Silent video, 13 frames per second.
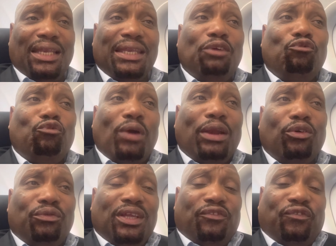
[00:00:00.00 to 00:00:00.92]
They write
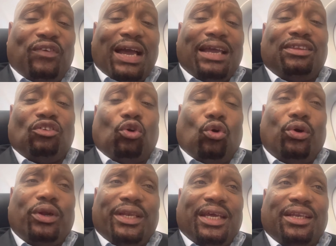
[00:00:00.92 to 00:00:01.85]
off these fines
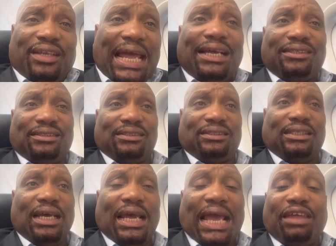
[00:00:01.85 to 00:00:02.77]
on their taxes
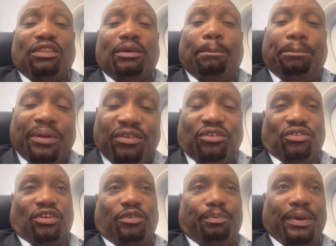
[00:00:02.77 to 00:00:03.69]
as a business
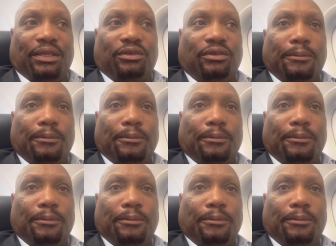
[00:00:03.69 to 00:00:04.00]
expense.